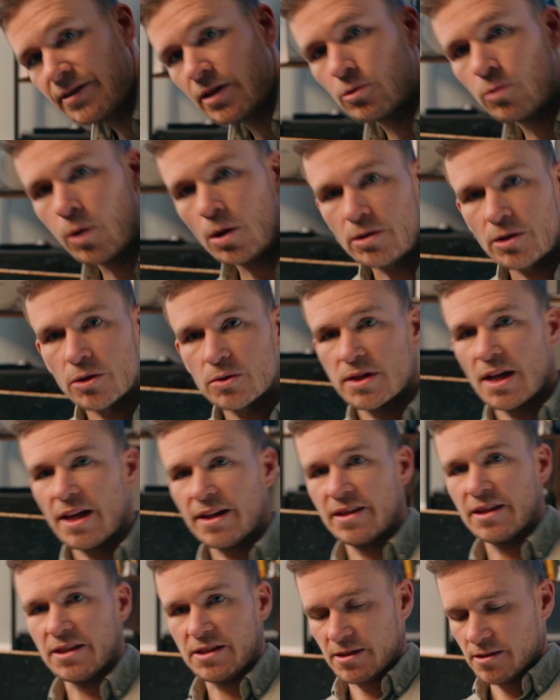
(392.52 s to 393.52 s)
the quote goes
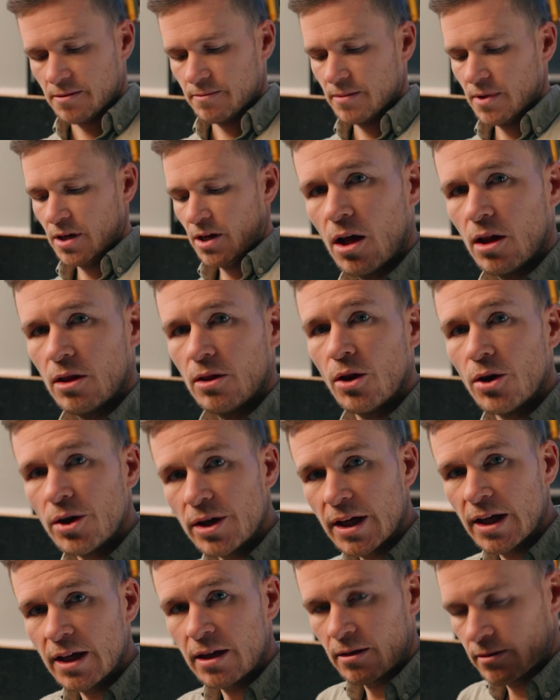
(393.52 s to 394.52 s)
like this:
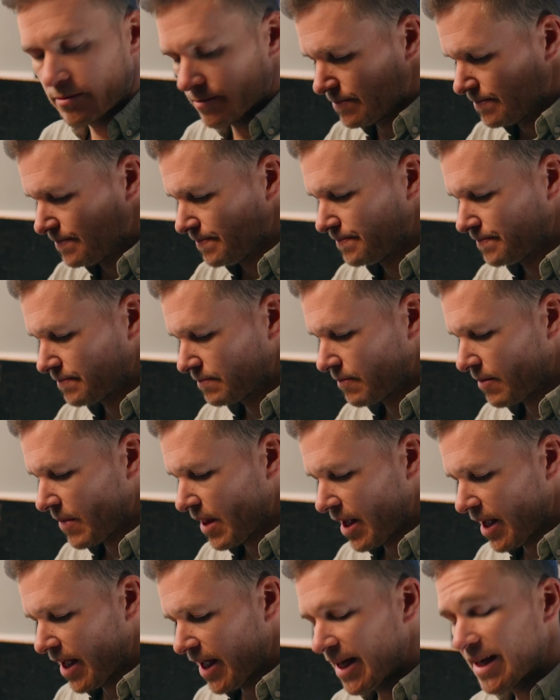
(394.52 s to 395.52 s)
learning
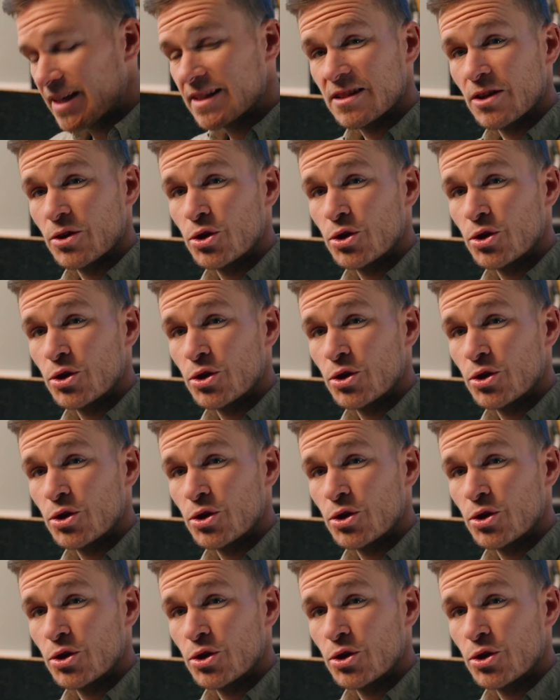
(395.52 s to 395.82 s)
is a